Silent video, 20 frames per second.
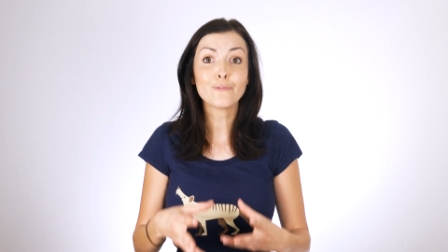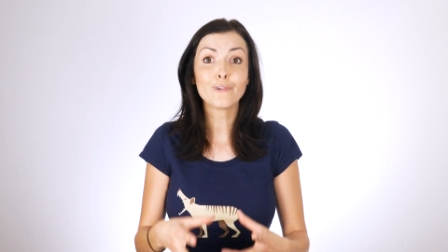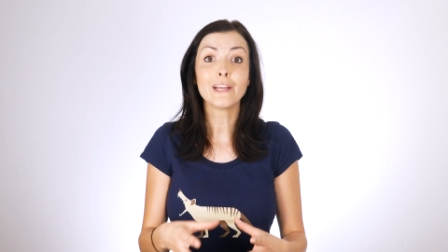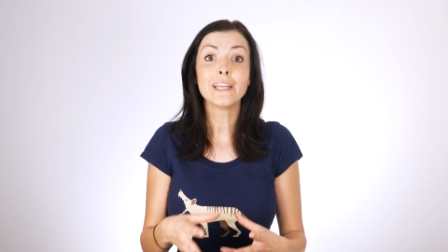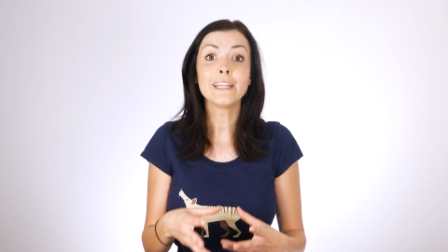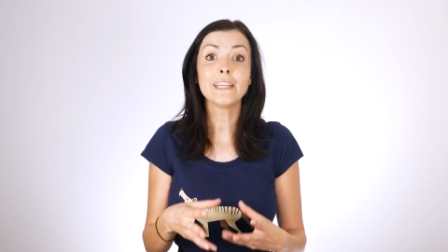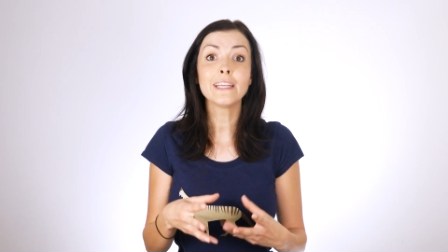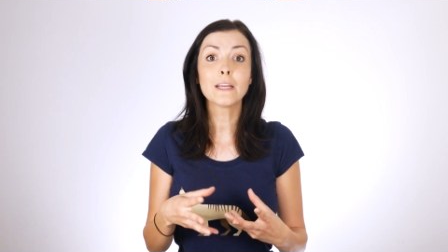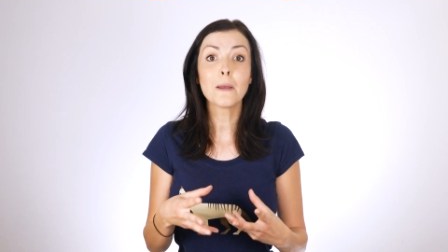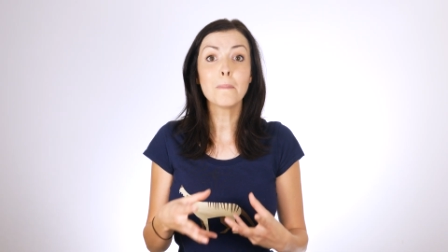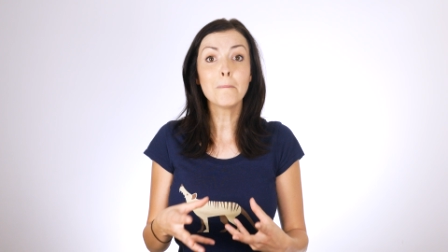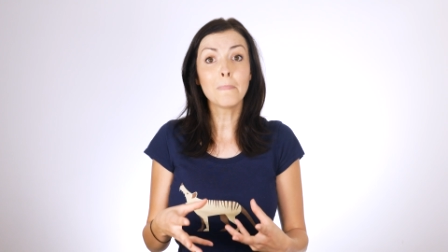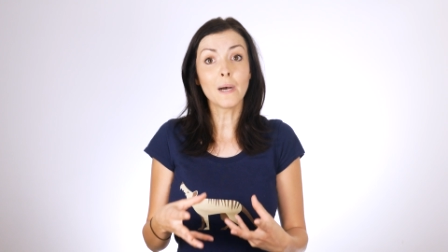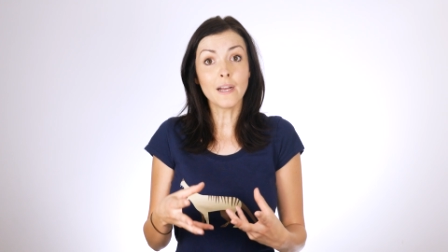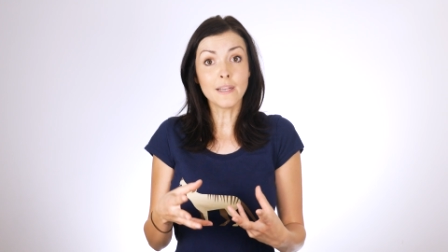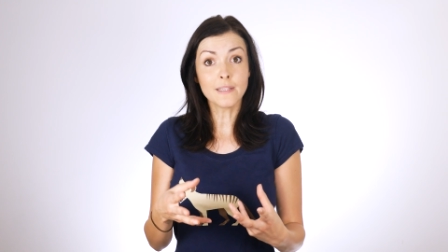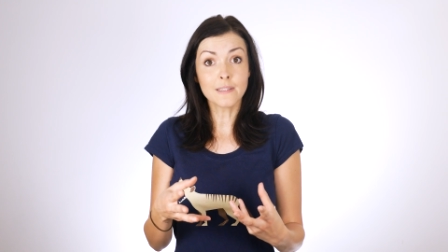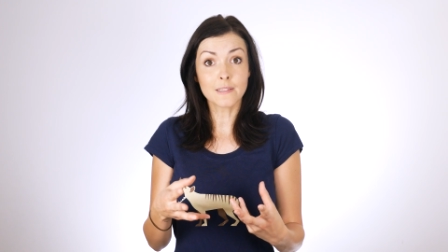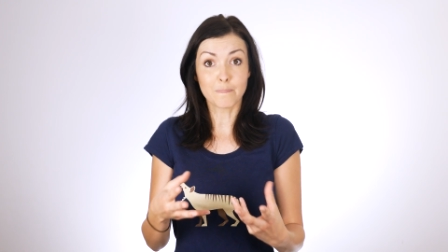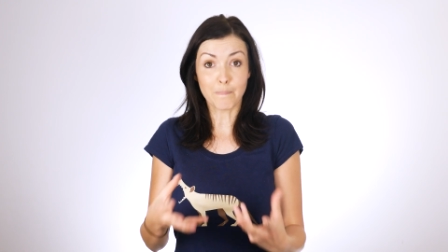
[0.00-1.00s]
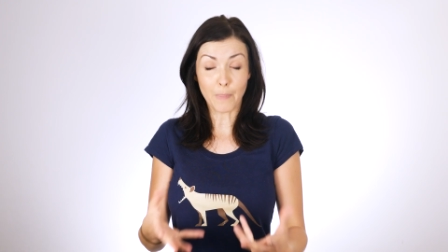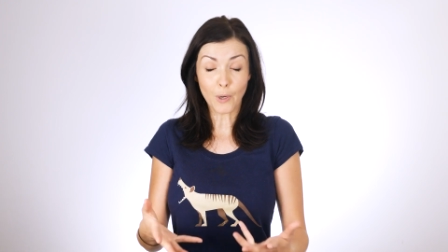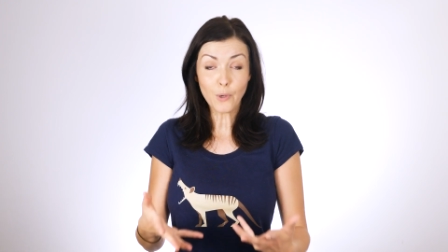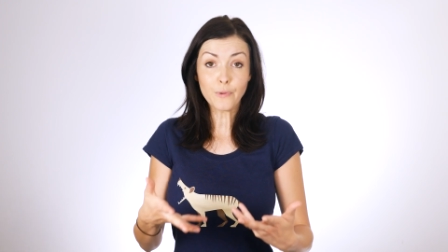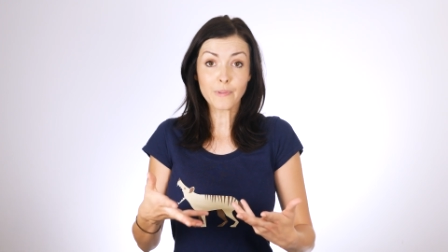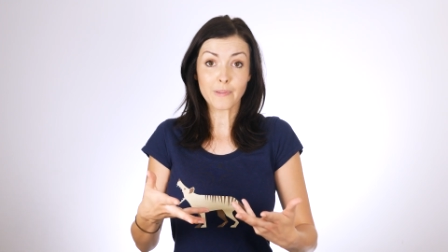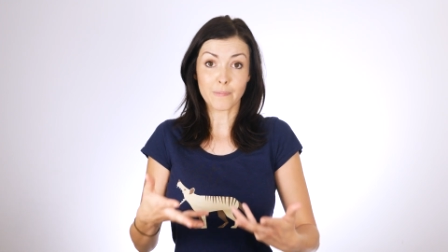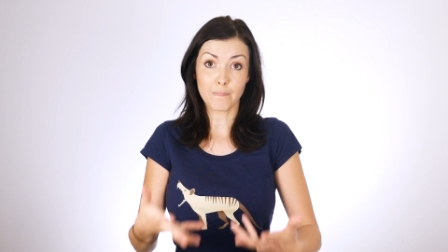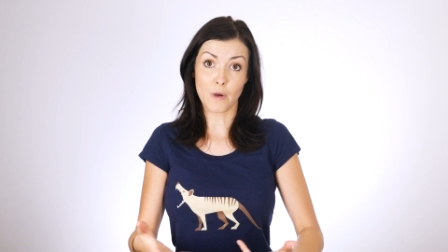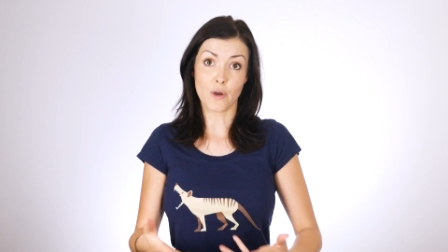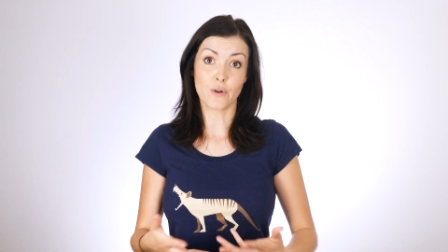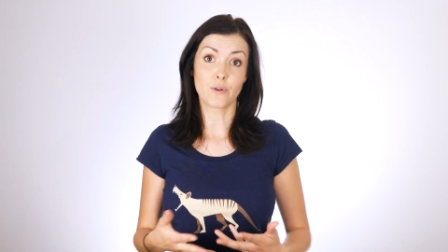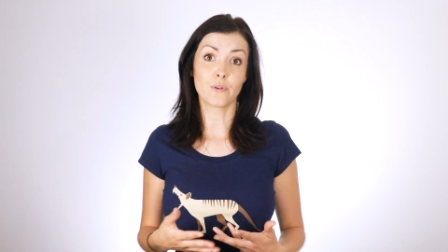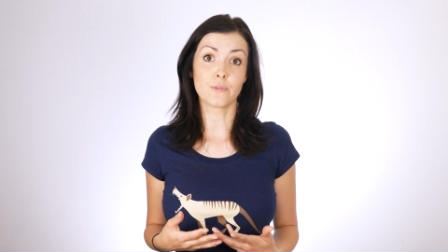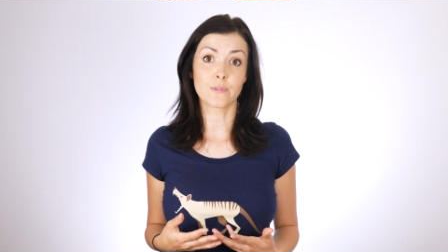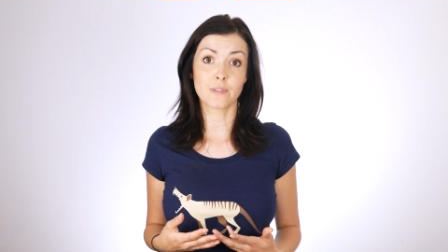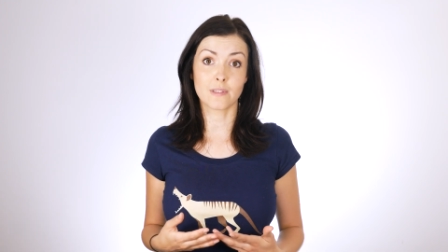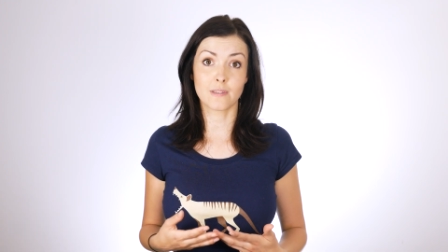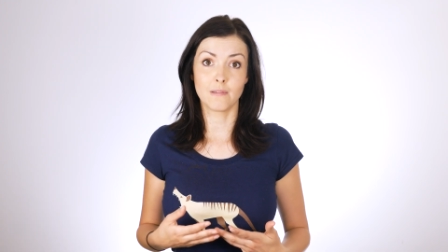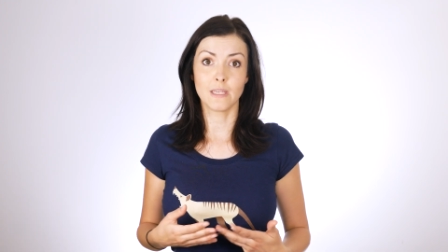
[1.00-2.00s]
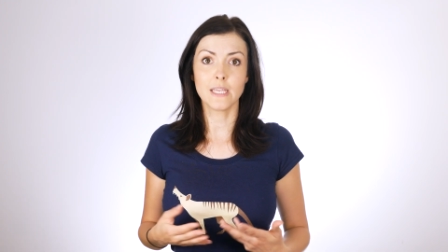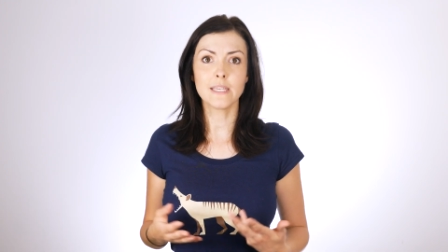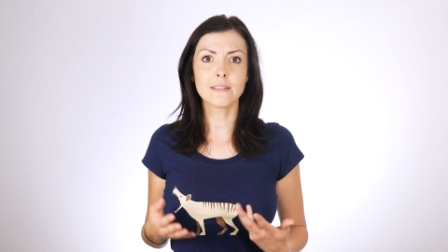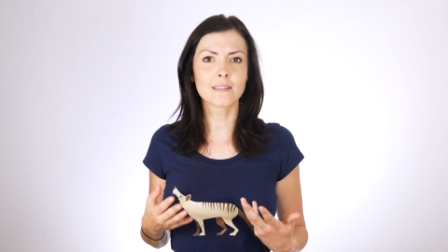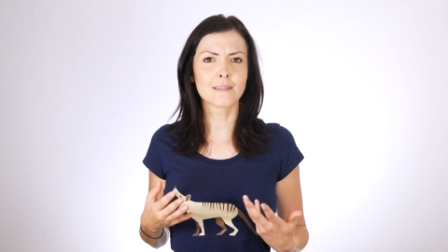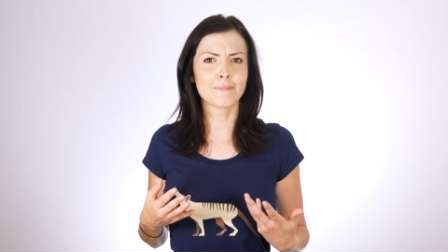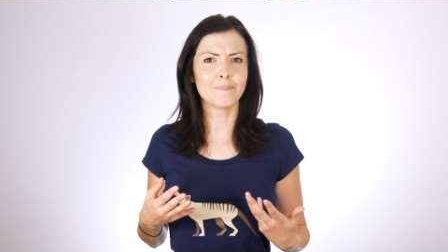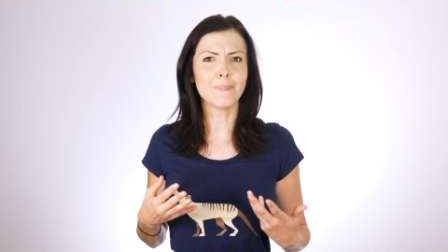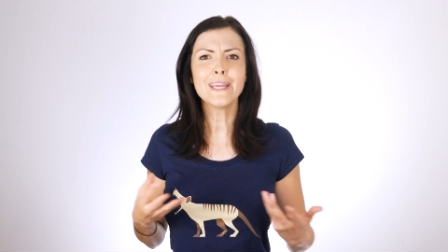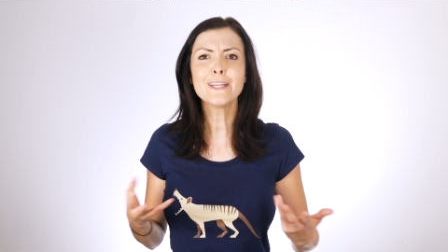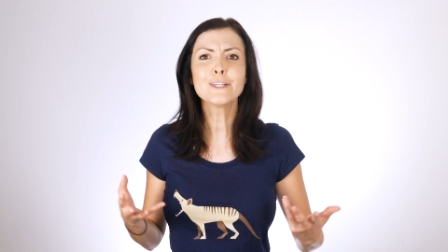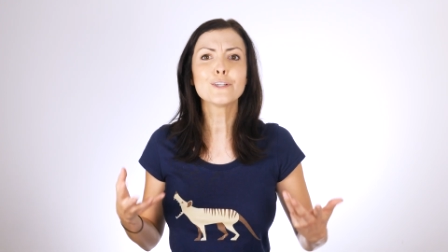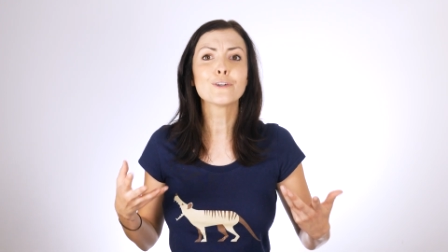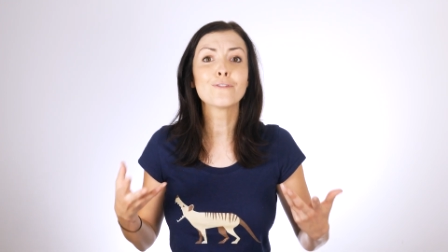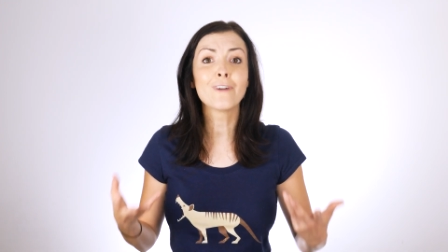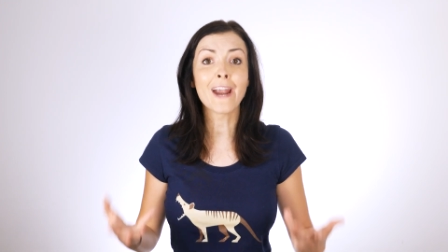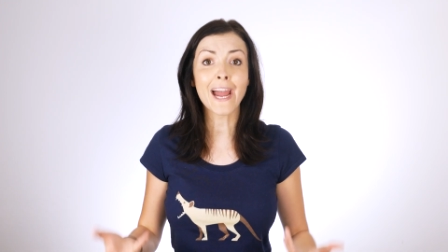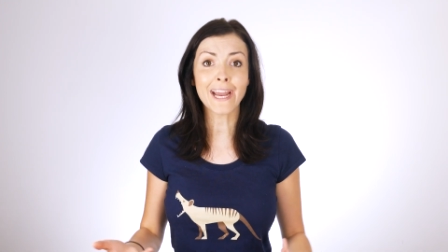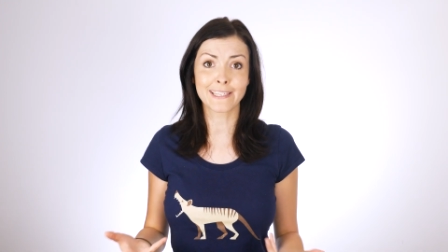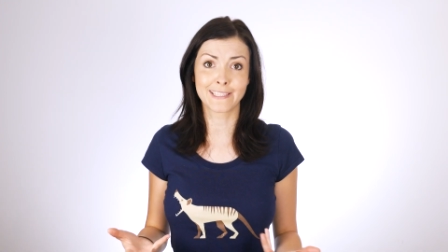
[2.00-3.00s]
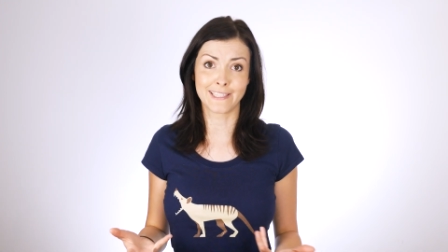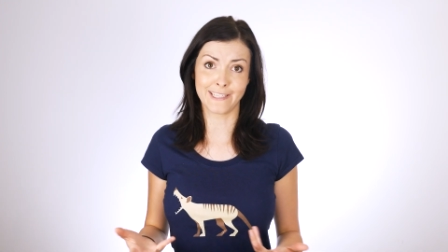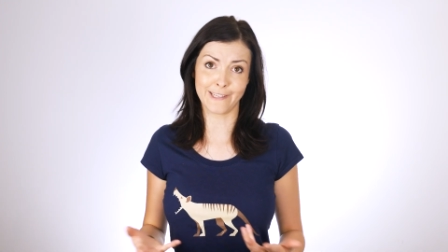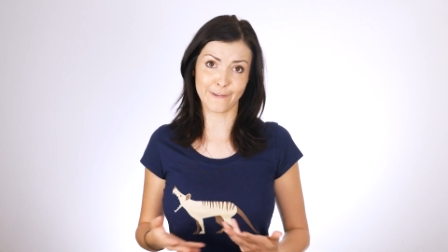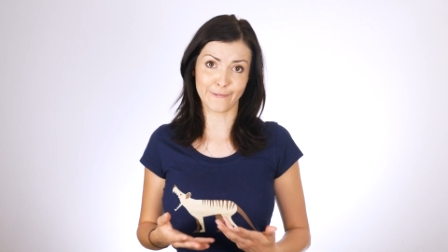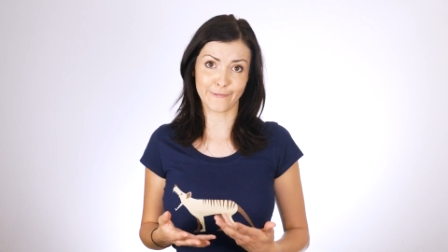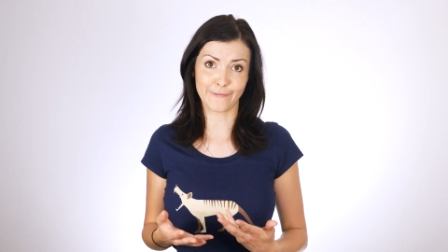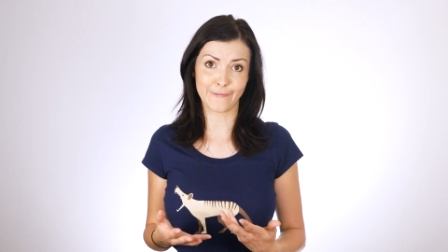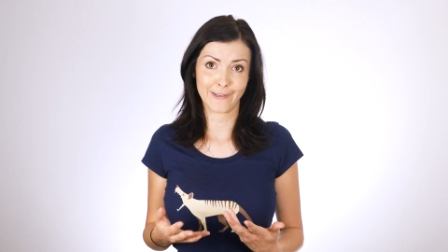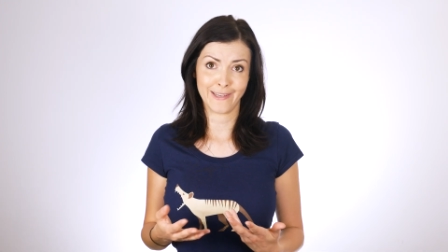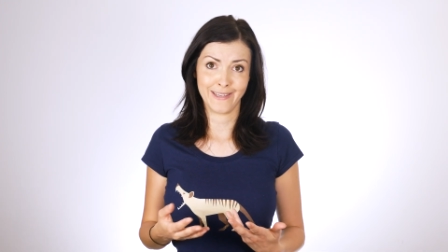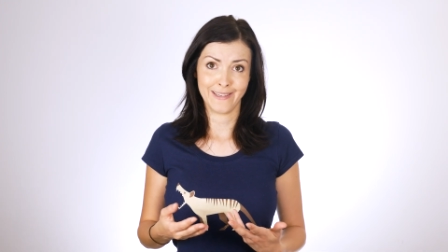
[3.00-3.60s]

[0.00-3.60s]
of reading combines both models. It's interactive.